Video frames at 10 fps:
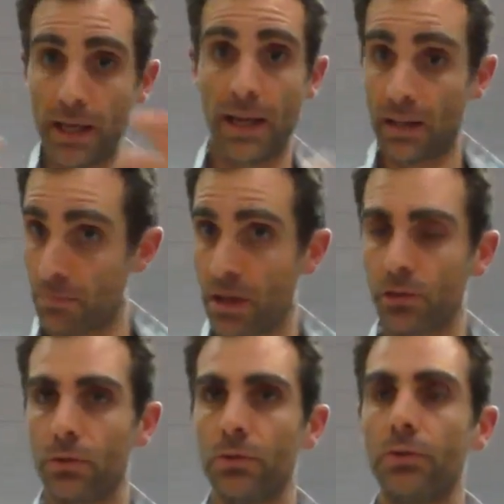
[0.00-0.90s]
in the
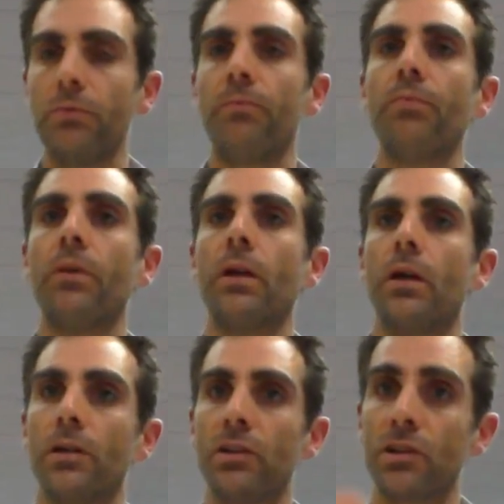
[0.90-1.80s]
muscles
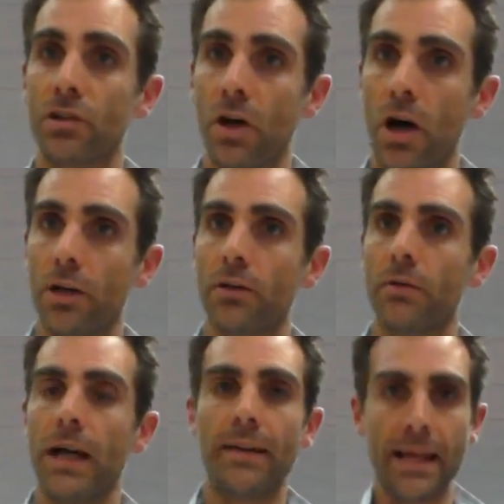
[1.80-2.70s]
start,
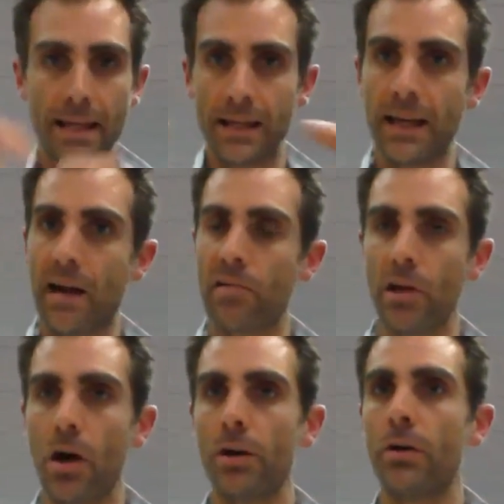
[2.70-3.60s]
and they can carry
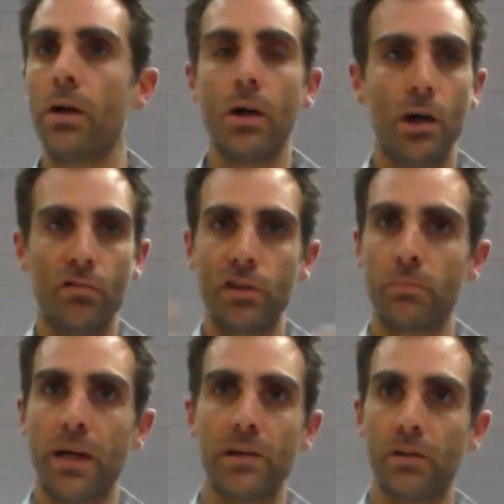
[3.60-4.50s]
on over a
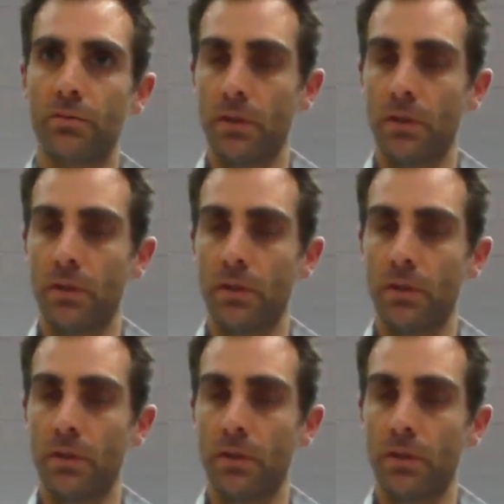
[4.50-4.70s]
space of